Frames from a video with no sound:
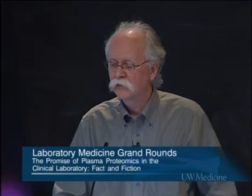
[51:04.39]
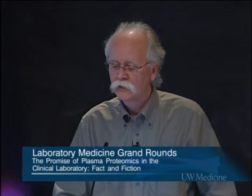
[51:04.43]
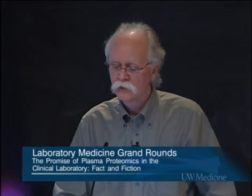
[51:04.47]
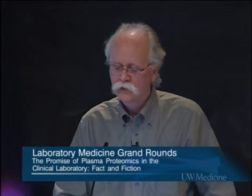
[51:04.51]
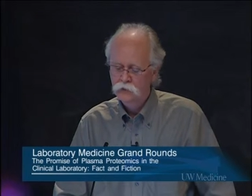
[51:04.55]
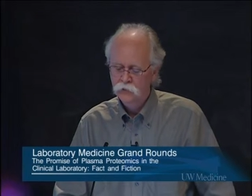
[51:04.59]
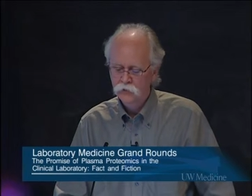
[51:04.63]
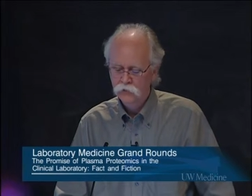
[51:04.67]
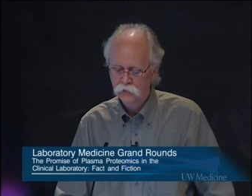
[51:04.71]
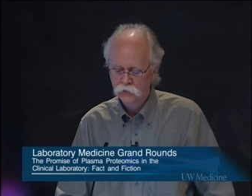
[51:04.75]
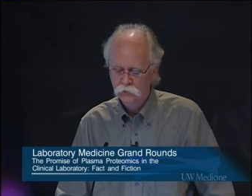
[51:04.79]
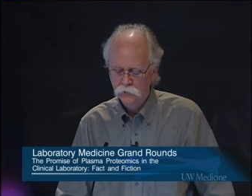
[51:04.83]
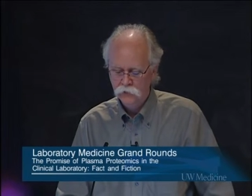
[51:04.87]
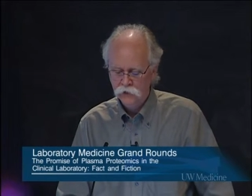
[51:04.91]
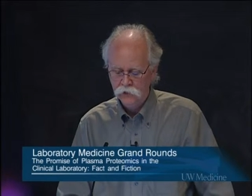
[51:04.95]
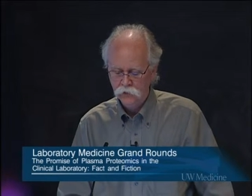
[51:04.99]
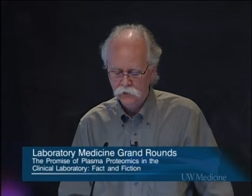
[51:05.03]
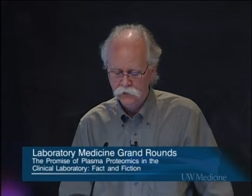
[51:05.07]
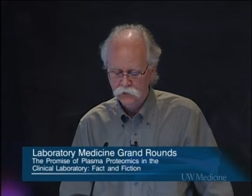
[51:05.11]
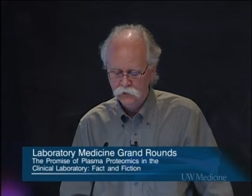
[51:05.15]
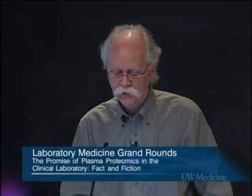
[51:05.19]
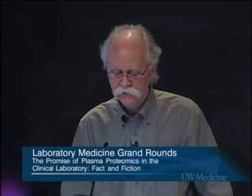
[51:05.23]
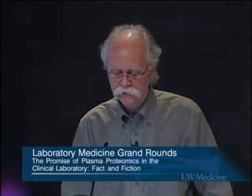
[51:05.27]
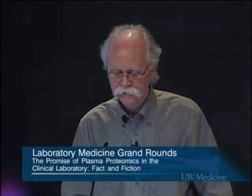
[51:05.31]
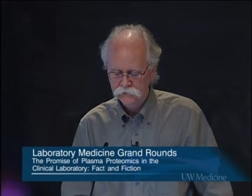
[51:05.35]
no incremental
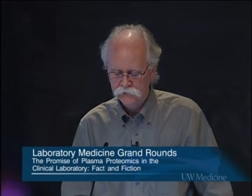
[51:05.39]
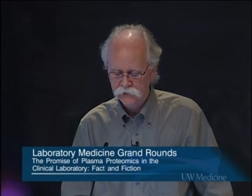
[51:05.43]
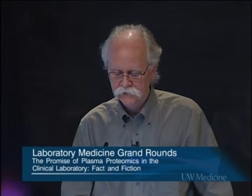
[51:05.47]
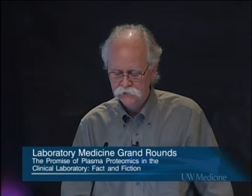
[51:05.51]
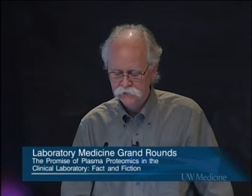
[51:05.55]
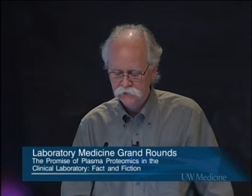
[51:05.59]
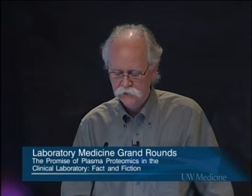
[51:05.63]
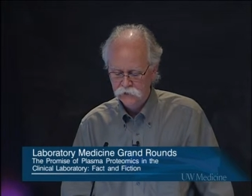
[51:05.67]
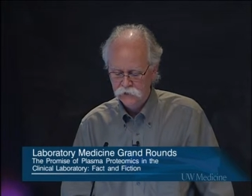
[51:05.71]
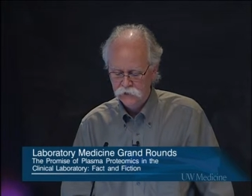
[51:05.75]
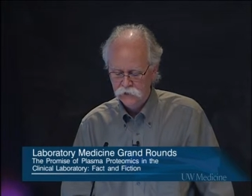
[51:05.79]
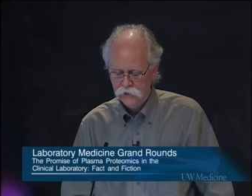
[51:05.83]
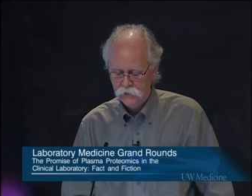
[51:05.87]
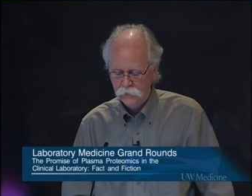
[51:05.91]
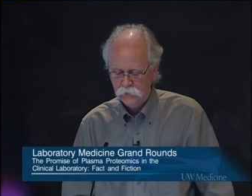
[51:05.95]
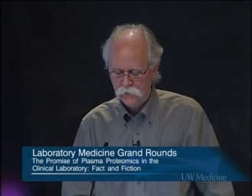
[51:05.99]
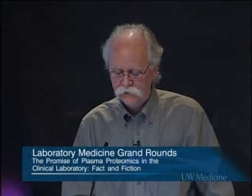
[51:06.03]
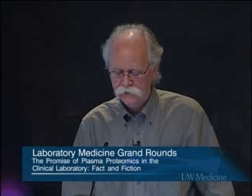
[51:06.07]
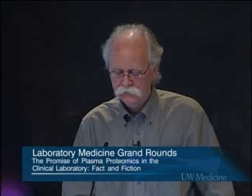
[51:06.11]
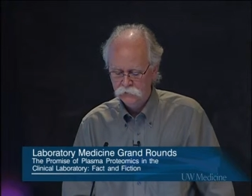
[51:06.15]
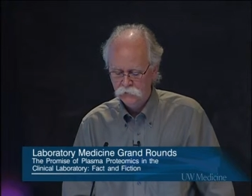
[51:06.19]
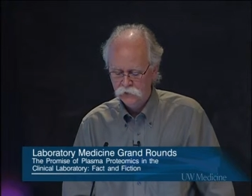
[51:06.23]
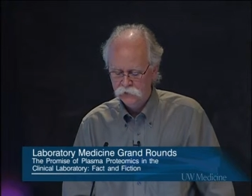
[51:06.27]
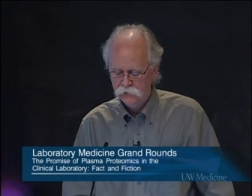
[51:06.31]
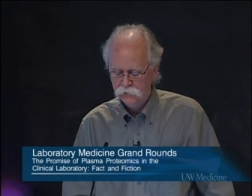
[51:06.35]
cost, that's,
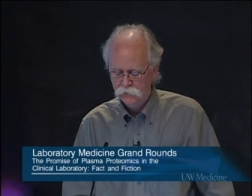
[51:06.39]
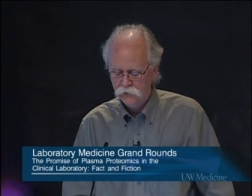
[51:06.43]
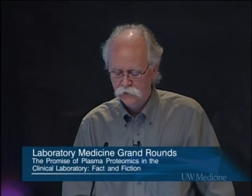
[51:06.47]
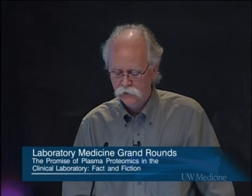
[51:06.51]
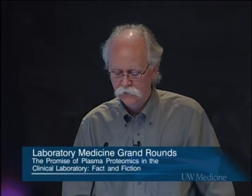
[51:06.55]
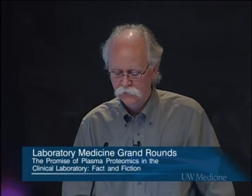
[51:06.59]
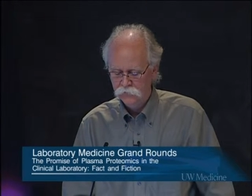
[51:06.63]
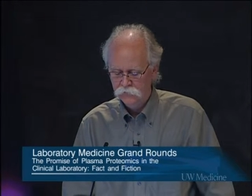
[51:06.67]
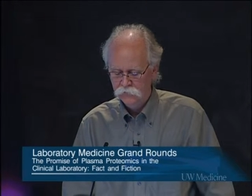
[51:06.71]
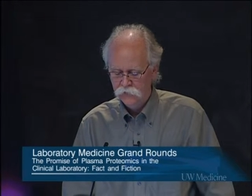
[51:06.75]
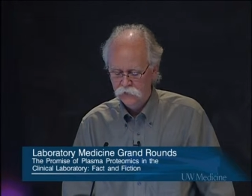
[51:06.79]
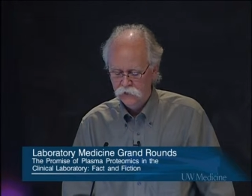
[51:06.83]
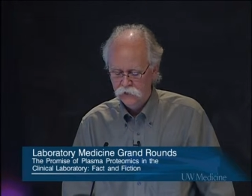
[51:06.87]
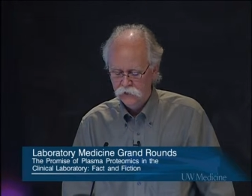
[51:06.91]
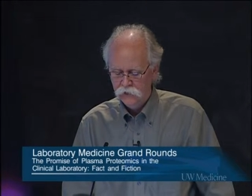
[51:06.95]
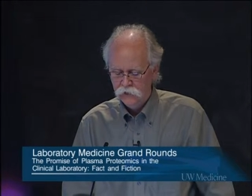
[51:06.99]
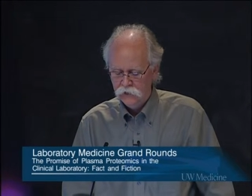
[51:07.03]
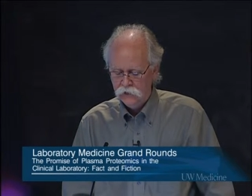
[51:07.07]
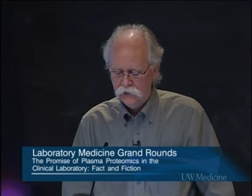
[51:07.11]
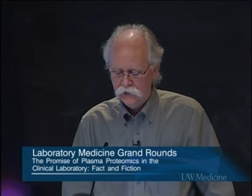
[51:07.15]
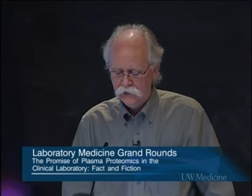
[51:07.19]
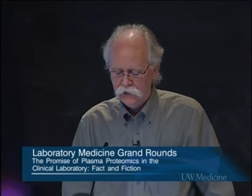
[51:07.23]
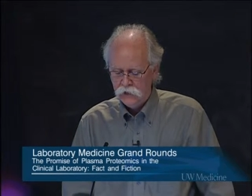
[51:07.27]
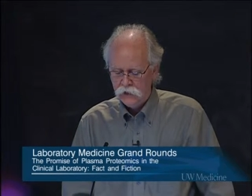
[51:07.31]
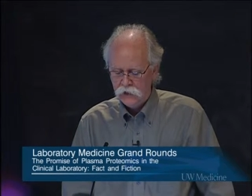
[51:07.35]
that's much better.
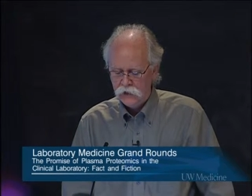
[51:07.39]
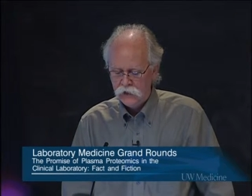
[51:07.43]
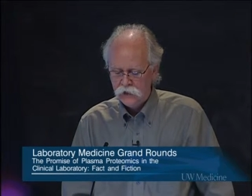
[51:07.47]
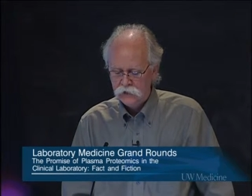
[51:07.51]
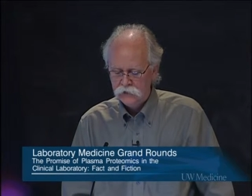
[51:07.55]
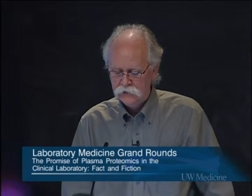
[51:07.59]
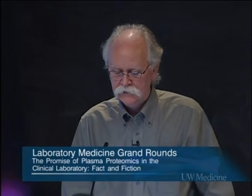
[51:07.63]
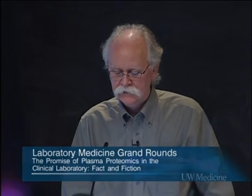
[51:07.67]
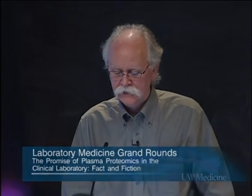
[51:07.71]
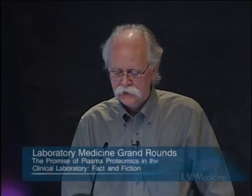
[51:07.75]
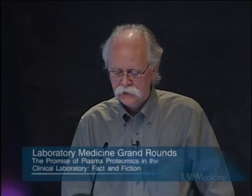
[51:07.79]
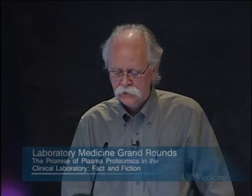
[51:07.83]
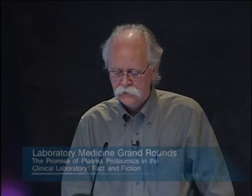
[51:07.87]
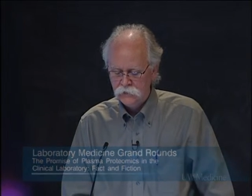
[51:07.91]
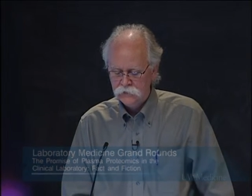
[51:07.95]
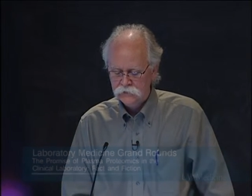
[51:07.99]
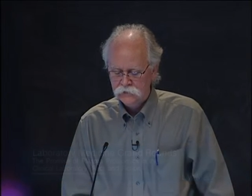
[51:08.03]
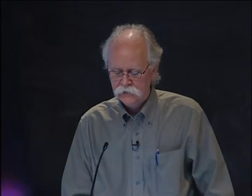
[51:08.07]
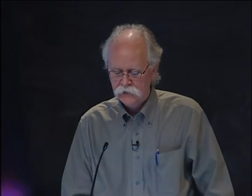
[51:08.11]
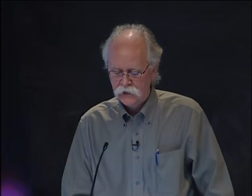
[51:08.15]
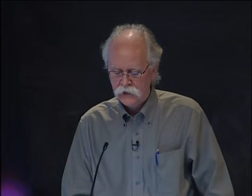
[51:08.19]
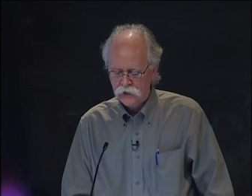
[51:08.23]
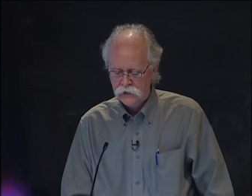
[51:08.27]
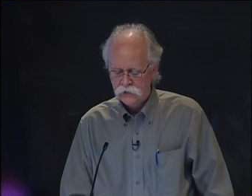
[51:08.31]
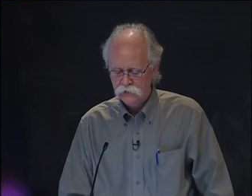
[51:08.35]
And, and this
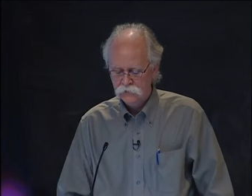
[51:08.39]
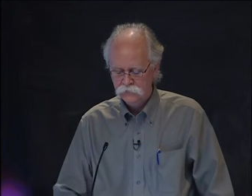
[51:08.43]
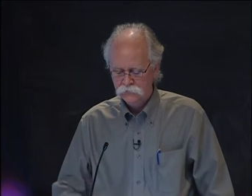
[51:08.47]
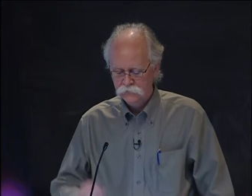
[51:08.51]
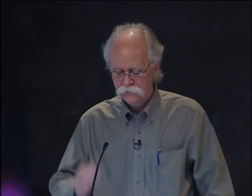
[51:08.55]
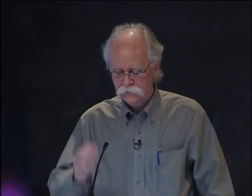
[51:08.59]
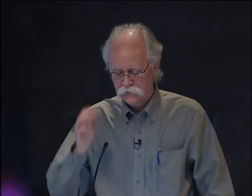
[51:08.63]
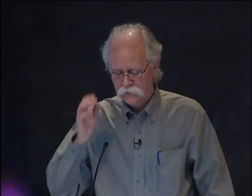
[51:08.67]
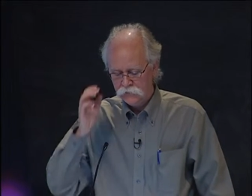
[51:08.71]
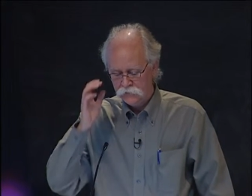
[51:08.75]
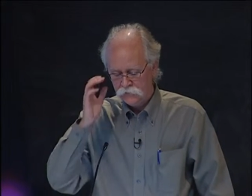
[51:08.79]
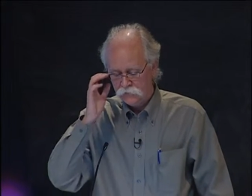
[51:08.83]
kind of uh,